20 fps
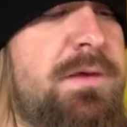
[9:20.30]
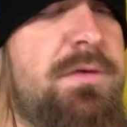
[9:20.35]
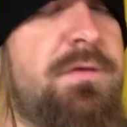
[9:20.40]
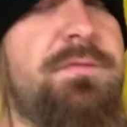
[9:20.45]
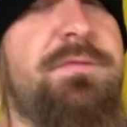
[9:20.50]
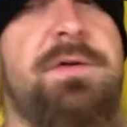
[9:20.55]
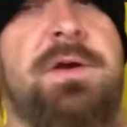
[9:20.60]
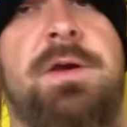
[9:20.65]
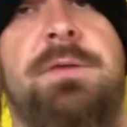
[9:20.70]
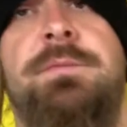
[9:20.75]
your
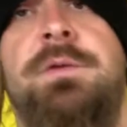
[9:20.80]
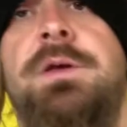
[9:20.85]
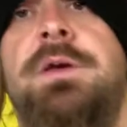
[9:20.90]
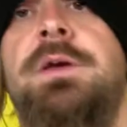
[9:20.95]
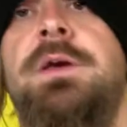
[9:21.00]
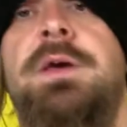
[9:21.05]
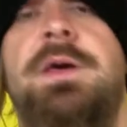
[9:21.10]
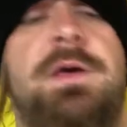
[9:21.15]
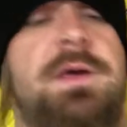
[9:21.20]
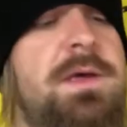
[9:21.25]
family.
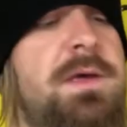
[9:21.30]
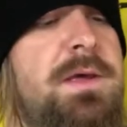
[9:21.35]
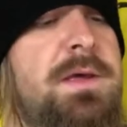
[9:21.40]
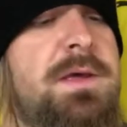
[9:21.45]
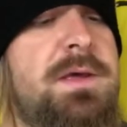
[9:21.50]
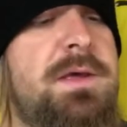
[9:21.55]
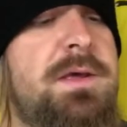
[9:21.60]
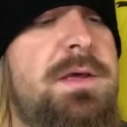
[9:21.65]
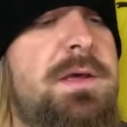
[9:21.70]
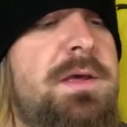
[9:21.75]

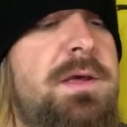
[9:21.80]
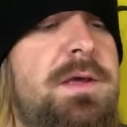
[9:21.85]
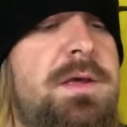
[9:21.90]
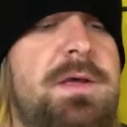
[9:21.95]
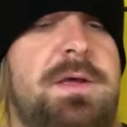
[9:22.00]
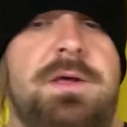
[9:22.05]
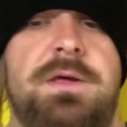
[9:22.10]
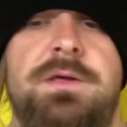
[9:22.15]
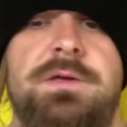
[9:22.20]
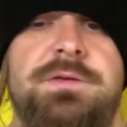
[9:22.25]

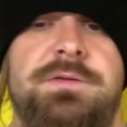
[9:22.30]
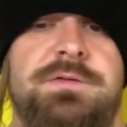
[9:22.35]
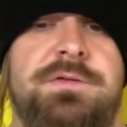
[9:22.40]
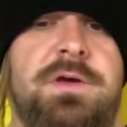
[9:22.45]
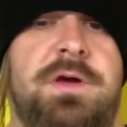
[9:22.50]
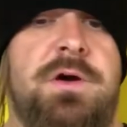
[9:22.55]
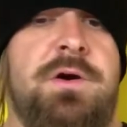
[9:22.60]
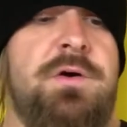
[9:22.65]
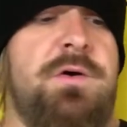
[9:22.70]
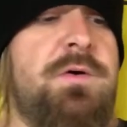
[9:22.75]

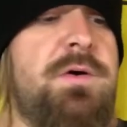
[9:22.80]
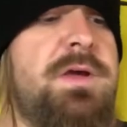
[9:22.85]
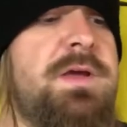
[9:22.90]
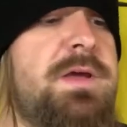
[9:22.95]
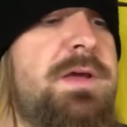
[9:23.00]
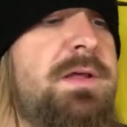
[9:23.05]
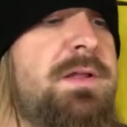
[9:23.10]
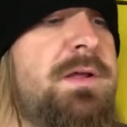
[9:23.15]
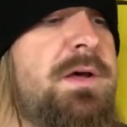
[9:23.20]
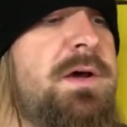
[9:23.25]
So,
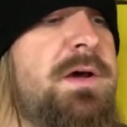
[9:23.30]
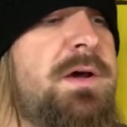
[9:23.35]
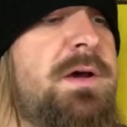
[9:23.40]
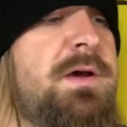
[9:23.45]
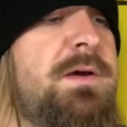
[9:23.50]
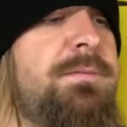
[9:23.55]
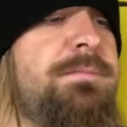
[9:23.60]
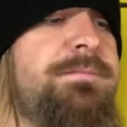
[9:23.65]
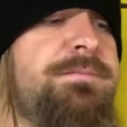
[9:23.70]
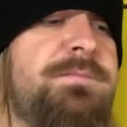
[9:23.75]

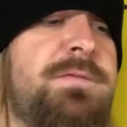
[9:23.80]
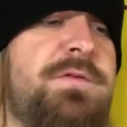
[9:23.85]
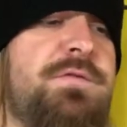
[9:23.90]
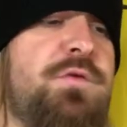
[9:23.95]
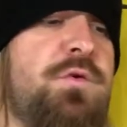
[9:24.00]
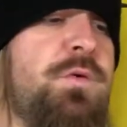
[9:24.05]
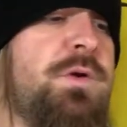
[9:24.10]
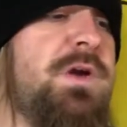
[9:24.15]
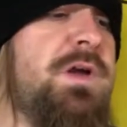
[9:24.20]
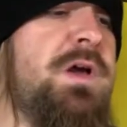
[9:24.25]

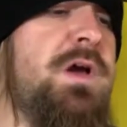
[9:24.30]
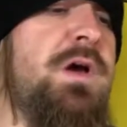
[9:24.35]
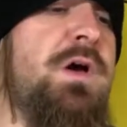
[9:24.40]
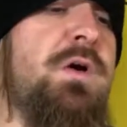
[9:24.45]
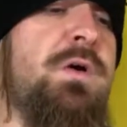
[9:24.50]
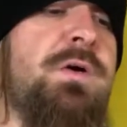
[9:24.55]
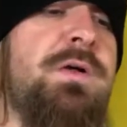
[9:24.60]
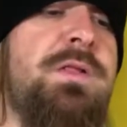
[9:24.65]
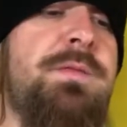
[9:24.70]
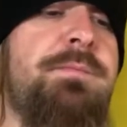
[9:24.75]
before we
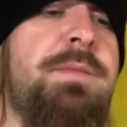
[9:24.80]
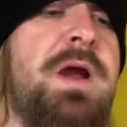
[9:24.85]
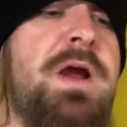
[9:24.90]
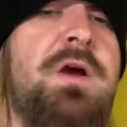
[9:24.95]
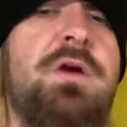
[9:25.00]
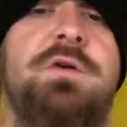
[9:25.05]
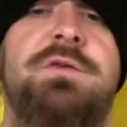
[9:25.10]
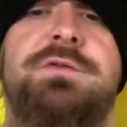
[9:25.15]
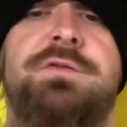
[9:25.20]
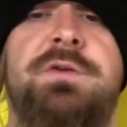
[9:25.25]
go,
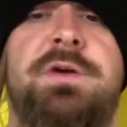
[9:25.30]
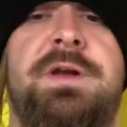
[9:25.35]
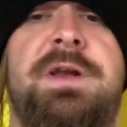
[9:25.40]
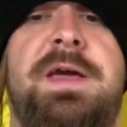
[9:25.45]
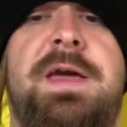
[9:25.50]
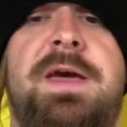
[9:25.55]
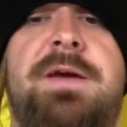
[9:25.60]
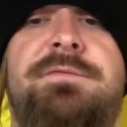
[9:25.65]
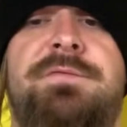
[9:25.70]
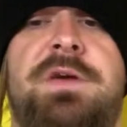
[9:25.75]
barrel's
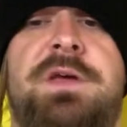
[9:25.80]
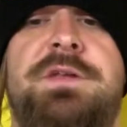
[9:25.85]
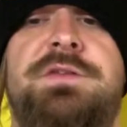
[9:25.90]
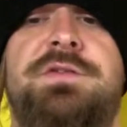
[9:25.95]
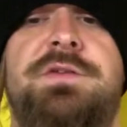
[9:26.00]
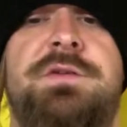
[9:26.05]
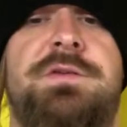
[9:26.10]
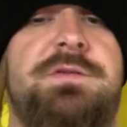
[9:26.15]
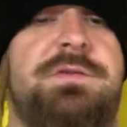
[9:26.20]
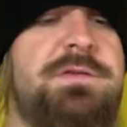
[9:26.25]
3.5
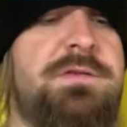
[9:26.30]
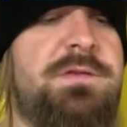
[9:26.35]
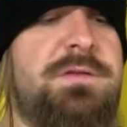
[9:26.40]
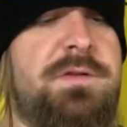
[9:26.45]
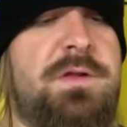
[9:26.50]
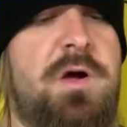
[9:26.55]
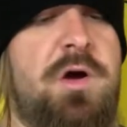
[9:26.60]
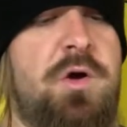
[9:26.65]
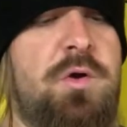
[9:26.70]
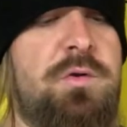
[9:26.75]
inches.
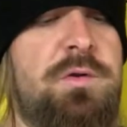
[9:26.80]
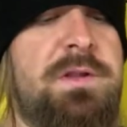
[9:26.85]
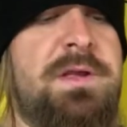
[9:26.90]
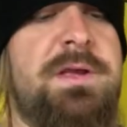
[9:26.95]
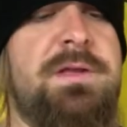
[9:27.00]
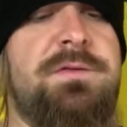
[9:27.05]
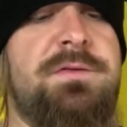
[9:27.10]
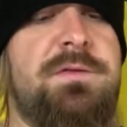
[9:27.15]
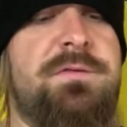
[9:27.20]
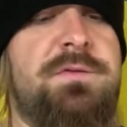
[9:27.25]
The whole
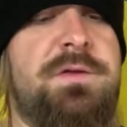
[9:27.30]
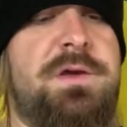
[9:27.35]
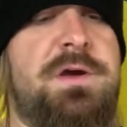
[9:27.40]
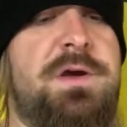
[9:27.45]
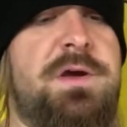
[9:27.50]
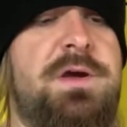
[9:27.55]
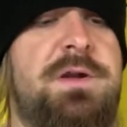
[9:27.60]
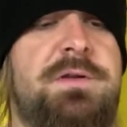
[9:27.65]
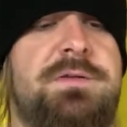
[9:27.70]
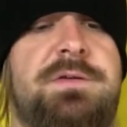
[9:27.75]
length of the
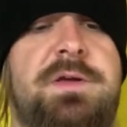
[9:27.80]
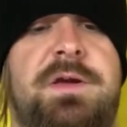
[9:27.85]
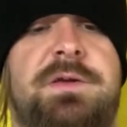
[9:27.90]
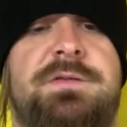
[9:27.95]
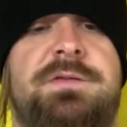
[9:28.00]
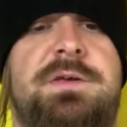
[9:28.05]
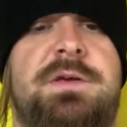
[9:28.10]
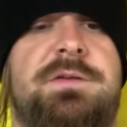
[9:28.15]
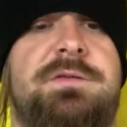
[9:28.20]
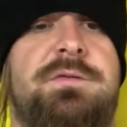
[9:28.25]
gun is like
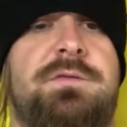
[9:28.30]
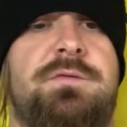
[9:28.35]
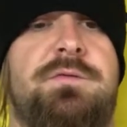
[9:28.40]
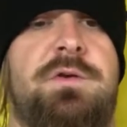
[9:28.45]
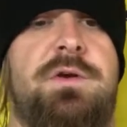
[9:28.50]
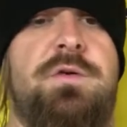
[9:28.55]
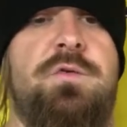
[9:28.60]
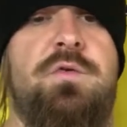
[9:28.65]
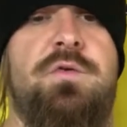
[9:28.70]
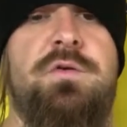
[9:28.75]
6
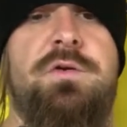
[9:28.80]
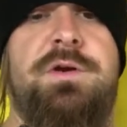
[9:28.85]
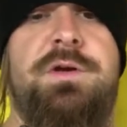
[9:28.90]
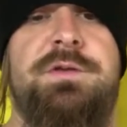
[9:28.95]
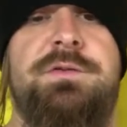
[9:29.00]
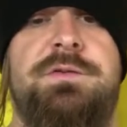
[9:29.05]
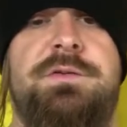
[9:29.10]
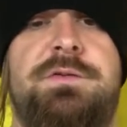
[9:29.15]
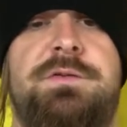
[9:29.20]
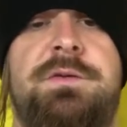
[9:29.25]
3/4
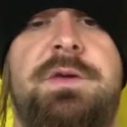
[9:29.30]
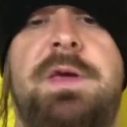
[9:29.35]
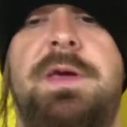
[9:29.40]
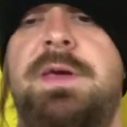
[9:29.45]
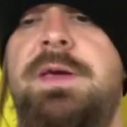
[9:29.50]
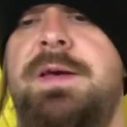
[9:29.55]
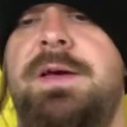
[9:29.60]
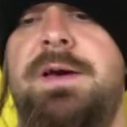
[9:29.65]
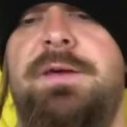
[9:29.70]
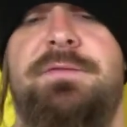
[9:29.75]
inches.
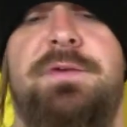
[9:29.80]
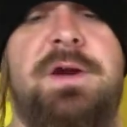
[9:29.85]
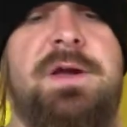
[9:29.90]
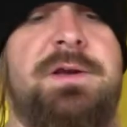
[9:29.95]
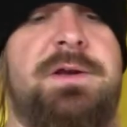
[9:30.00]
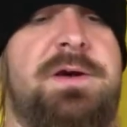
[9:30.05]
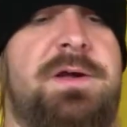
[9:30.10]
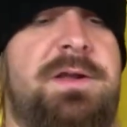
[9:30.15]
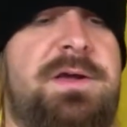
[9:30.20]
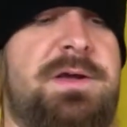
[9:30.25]
I've kind
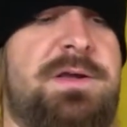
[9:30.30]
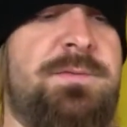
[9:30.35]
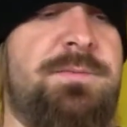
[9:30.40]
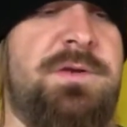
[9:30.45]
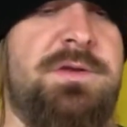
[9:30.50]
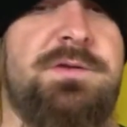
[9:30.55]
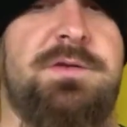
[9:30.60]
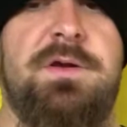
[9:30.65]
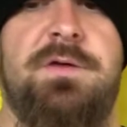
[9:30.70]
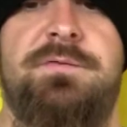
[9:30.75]
of got ahead of
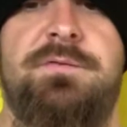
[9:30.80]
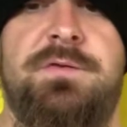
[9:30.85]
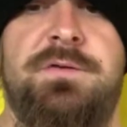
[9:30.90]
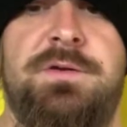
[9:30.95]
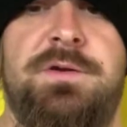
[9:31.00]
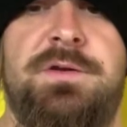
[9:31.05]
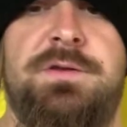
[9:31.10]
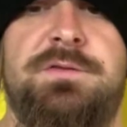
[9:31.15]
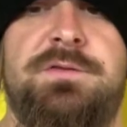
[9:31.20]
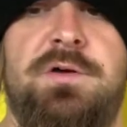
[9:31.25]
myself
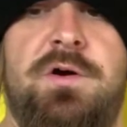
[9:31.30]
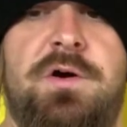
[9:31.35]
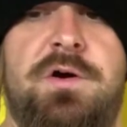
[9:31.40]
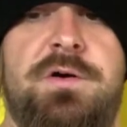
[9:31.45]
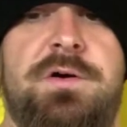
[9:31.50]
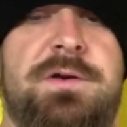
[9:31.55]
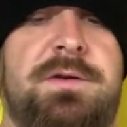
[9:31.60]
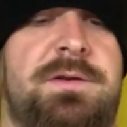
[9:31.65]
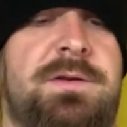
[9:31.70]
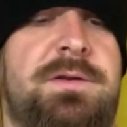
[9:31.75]
on this
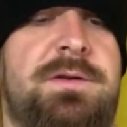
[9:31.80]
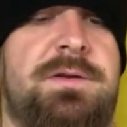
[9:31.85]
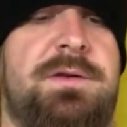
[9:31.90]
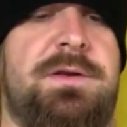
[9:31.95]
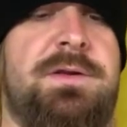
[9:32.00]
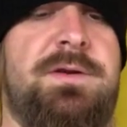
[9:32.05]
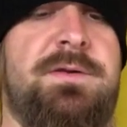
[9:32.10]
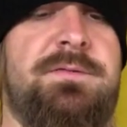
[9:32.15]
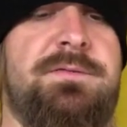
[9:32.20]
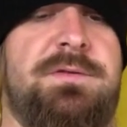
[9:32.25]
talking and
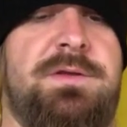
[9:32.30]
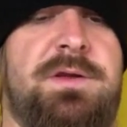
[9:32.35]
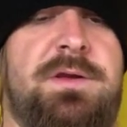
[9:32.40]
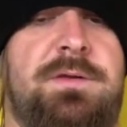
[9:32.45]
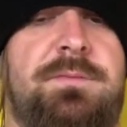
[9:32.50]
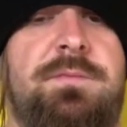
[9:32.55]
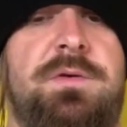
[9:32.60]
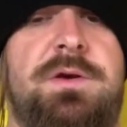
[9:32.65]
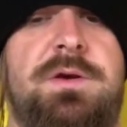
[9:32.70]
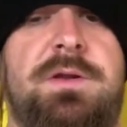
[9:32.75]

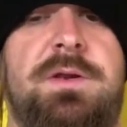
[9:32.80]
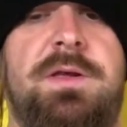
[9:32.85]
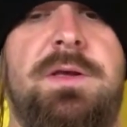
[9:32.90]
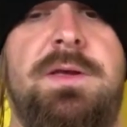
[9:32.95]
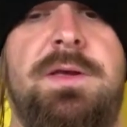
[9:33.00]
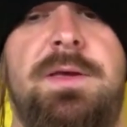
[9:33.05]
everything, but